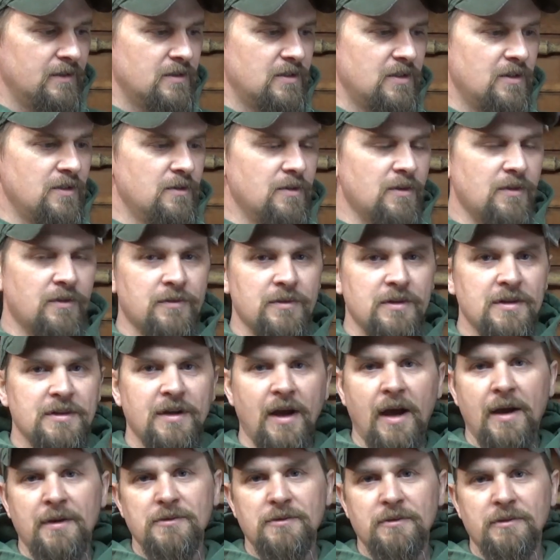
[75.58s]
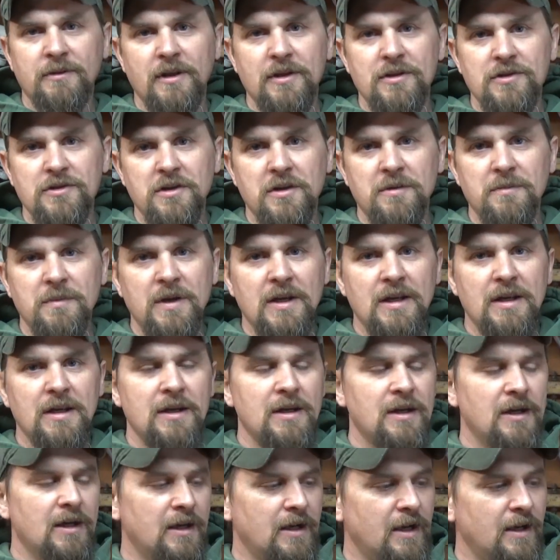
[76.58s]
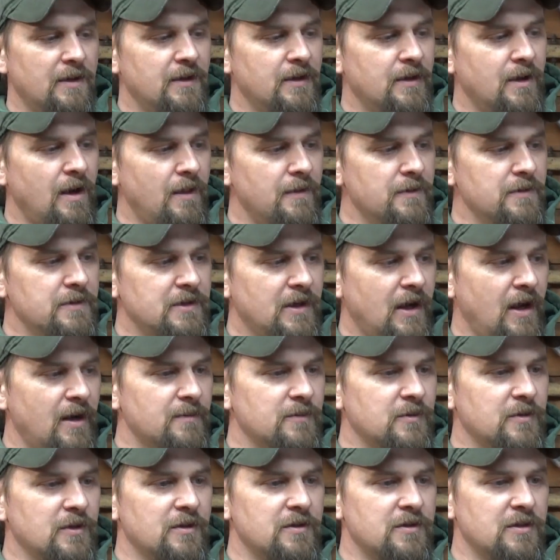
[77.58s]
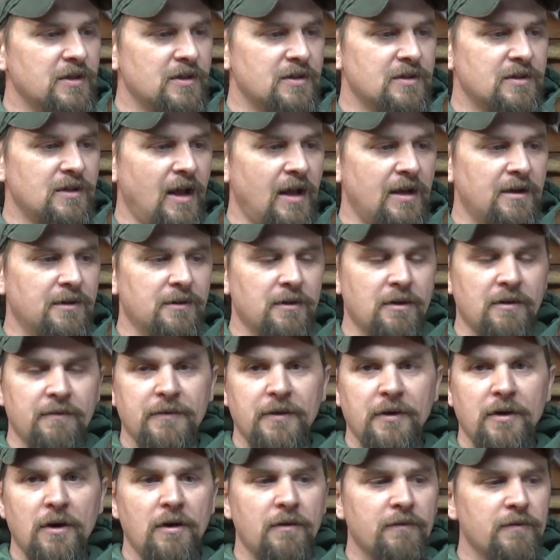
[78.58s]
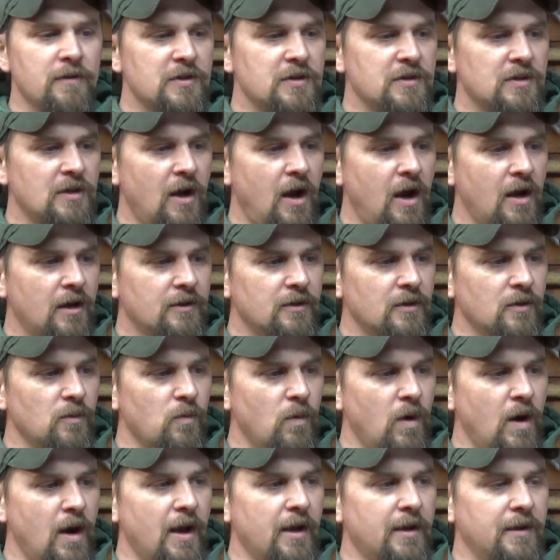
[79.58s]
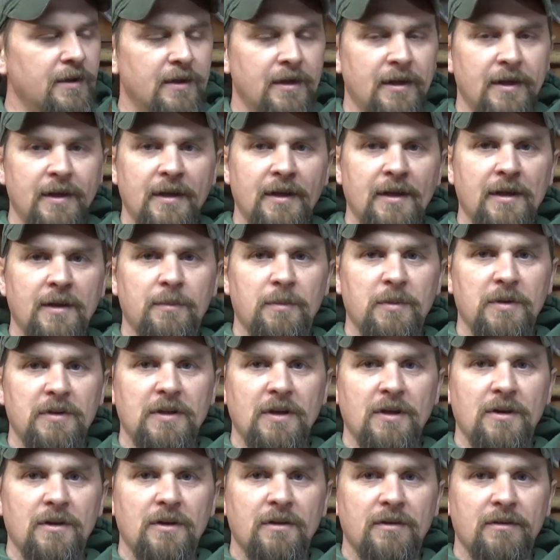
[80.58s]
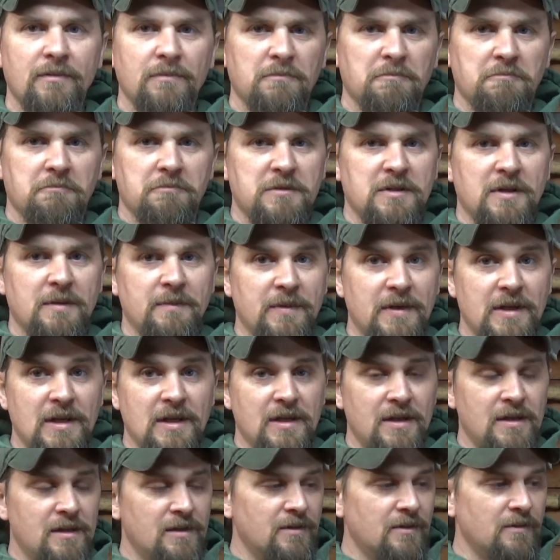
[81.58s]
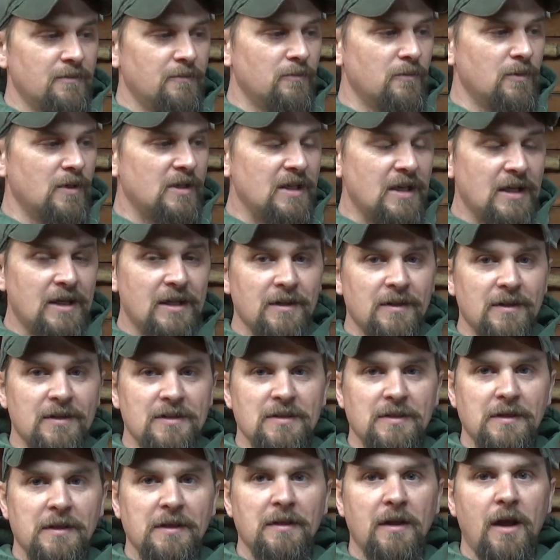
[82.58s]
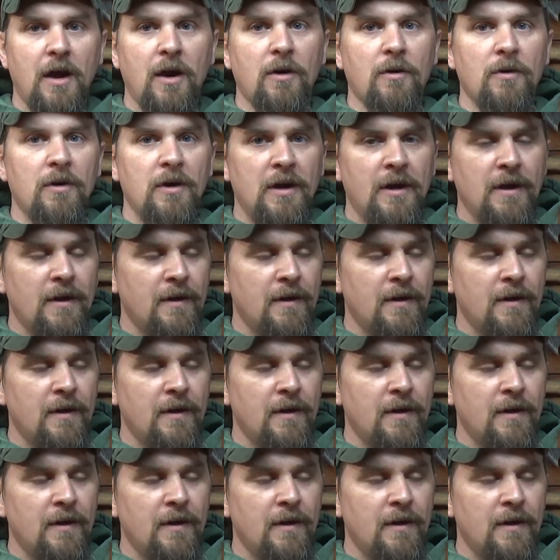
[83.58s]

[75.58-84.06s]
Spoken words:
2 and 3 times what they should be. And then other times they're just, I don't know if they're overstocked or what. But they're, to me, ridiculously low.